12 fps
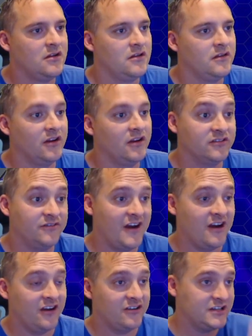There's the
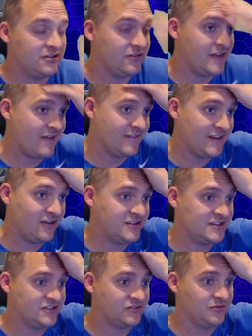Fire Energy. Do they have the
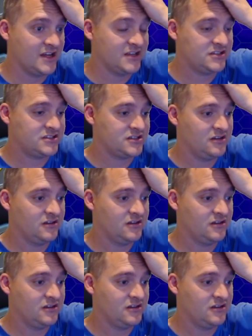Energy Switch?